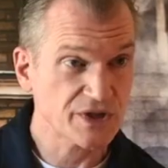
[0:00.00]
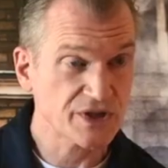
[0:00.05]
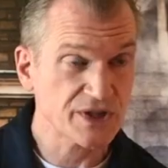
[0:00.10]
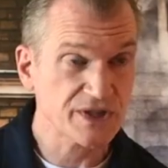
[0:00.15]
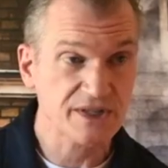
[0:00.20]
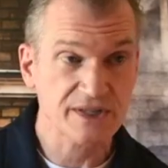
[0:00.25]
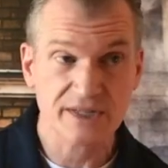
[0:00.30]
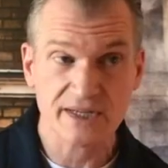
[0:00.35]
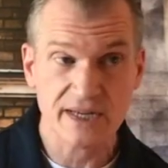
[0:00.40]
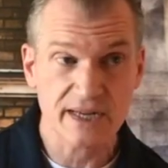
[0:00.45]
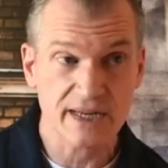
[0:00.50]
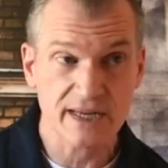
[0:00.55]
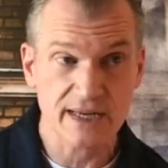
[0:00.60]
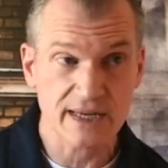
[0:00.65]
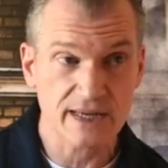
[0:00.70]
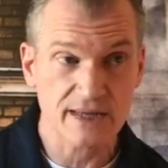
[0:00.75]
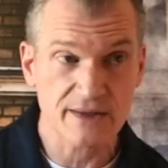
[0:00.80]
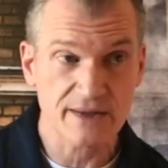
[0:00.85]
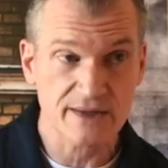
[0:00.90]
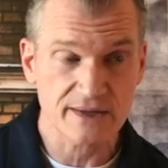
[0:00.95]
it's just
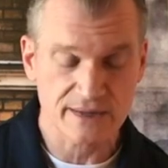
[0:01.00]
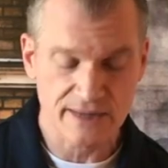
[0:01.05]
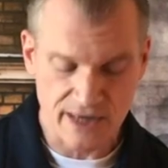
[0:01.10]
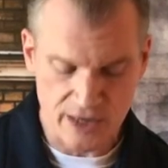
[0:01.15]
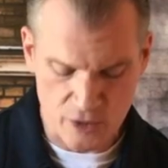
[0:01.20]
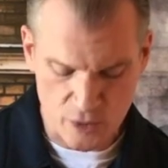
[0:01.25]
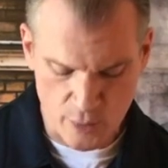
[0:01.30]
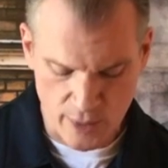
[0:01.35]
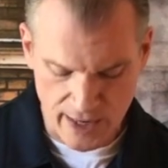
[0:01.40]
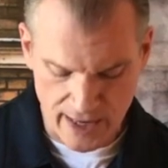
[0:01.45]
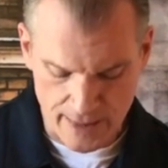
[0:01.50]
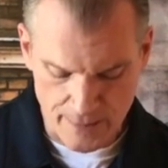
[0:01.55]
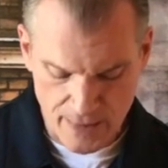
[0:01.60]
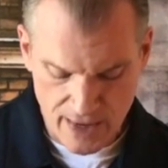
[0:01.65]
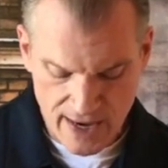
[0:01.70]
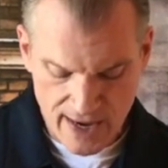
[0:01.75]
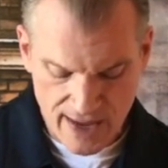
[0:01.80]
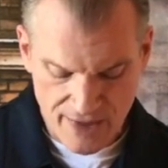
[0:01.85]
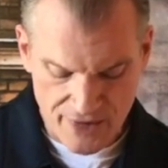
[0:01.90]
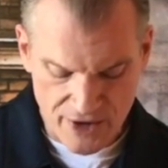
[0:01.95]
sitting in this airway.
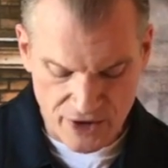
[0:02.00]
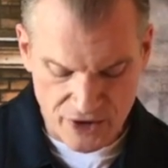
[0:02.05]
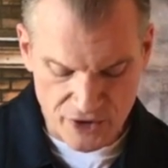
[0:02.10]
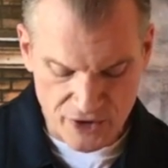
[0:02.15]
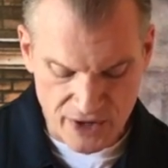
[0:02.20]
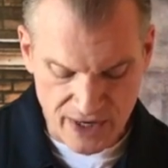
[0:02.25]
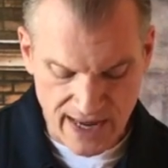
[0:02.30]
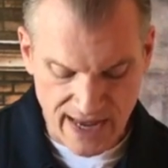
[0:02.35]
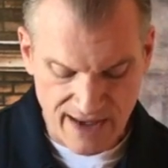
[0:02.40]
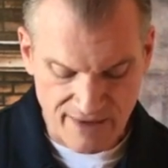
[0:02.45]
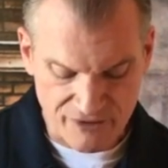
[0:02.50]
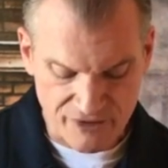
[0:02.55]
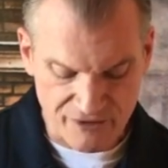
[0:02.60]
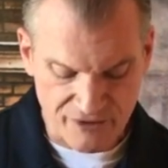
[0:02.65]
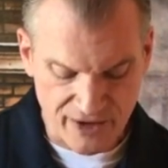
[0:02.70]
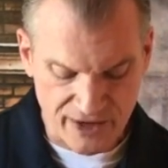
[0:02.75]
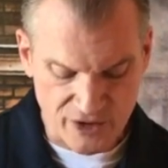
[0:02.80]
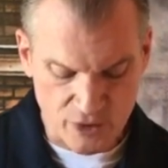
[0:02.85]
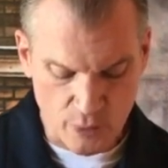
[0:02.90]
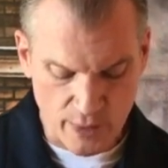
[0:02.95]
And then you're going to have to
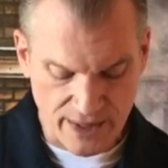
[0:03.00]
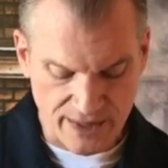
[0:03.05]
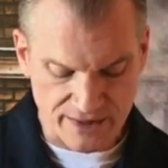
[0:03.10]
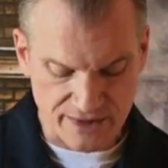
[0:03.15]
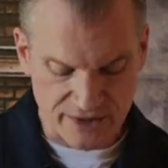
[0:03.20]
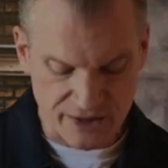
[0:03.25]
find a way to